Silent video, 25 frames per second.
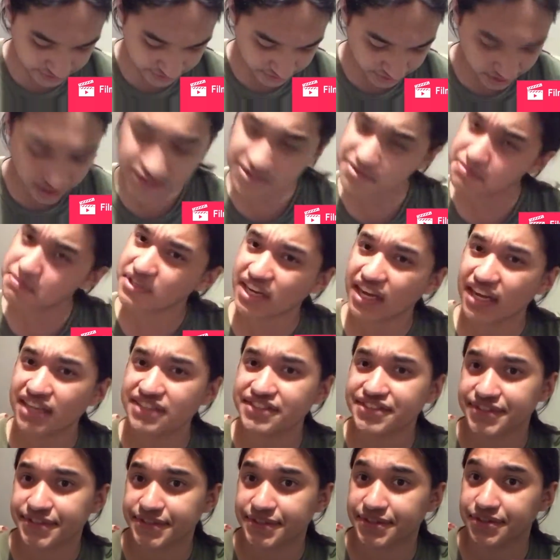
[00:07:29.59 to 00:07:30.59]
Give them a
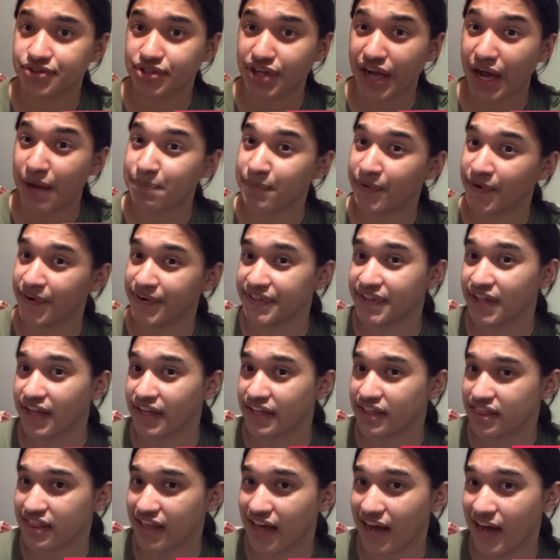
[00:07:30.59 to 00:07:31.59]
nice little trap card
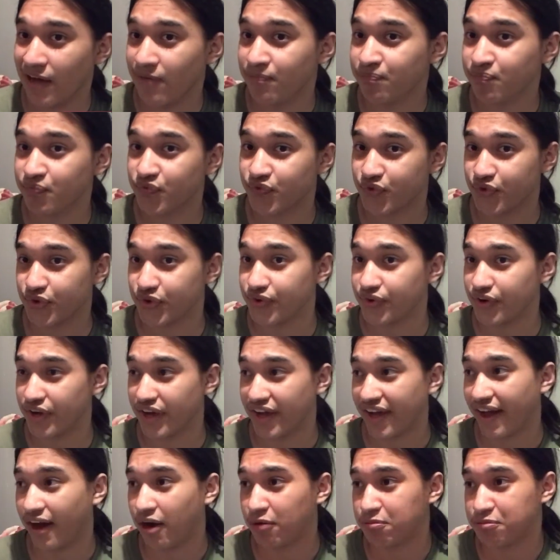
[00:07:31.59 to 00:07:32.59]
like that to
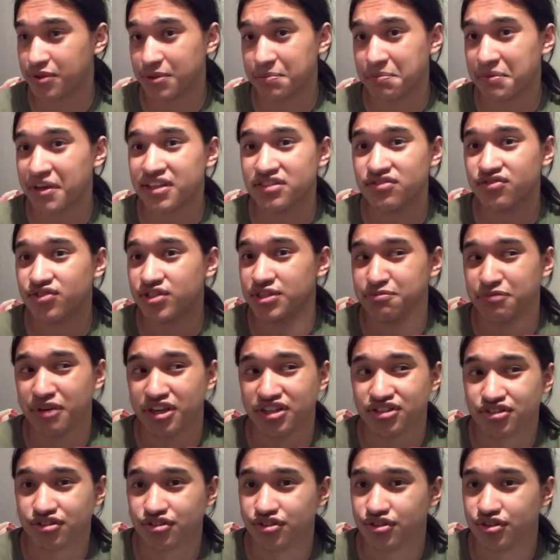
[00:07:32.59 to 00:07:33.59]
help them give their
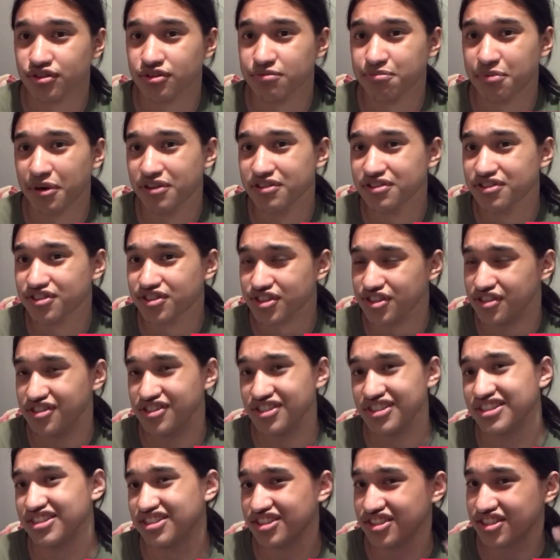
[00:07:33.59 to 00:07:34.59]
monsters your opponent's
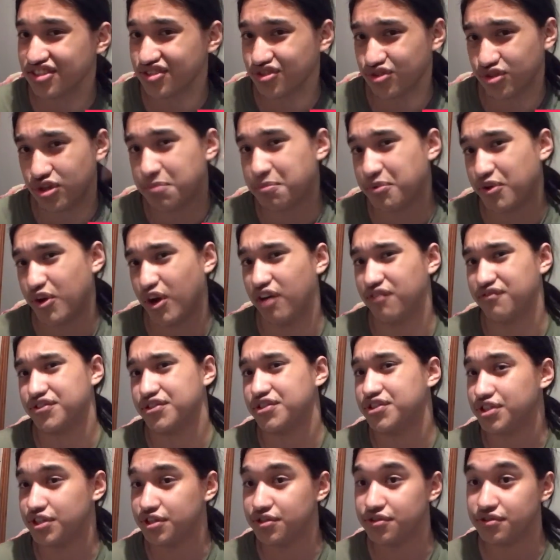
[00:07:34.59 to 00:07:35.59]
turn, and just trip you off
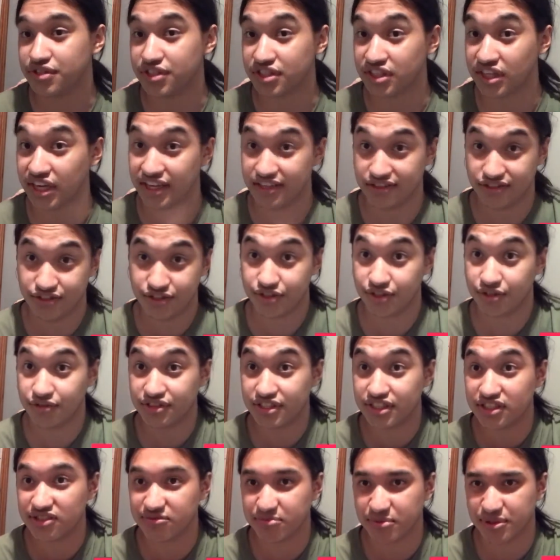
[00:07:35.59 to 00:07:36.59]
your dudes in case you don't
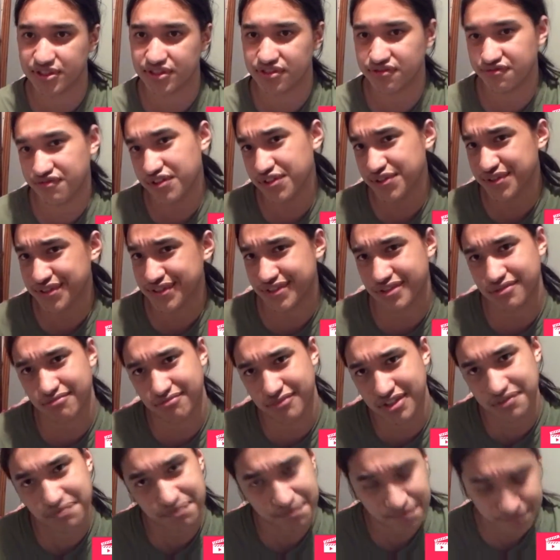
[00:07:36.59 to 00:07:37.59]
need them on your field or
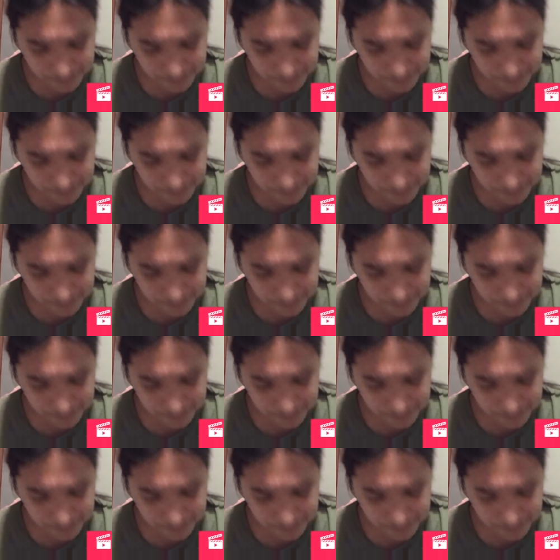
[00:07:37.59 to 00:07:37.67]
something.